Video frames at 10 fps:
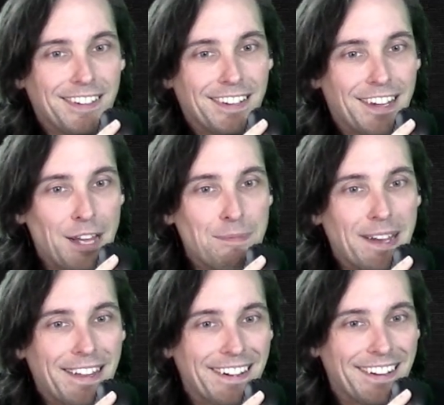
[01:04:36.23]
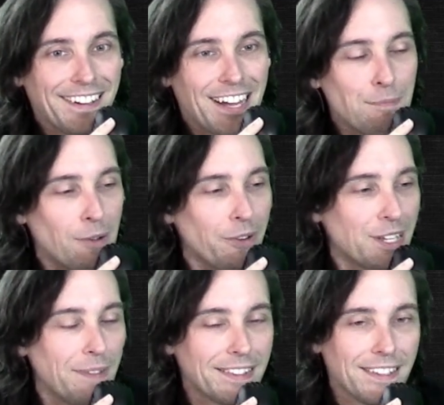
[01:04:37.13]
I bet we
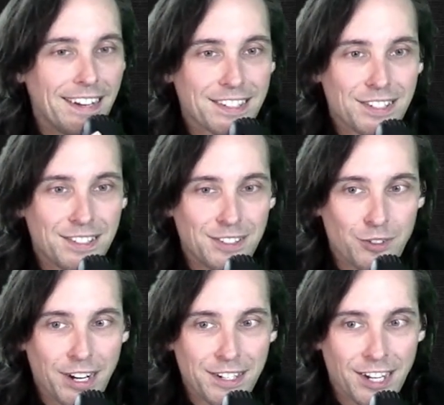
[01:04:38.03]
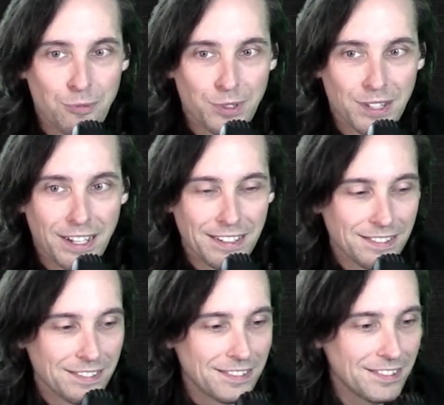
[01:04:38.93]
could make the next strike time with that.
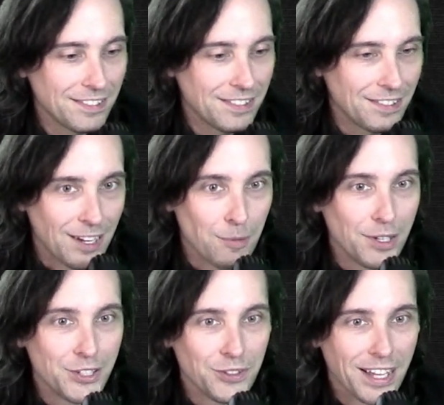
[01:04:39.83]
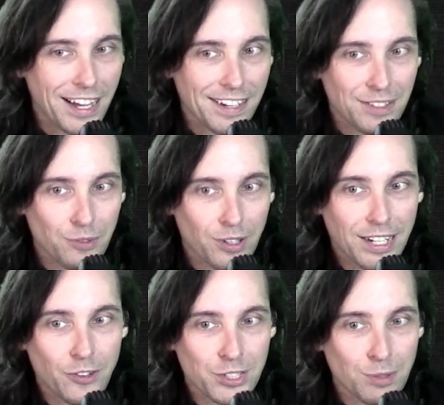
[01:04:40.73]
I'm gonna do that. We're gonna
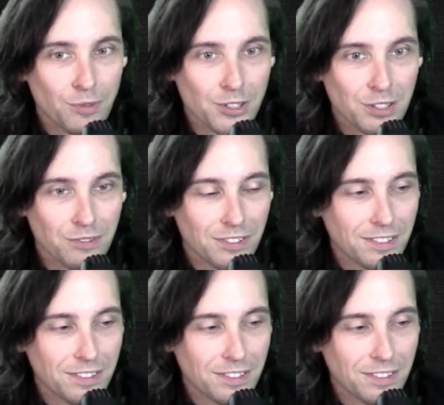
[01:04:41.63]
go subversive.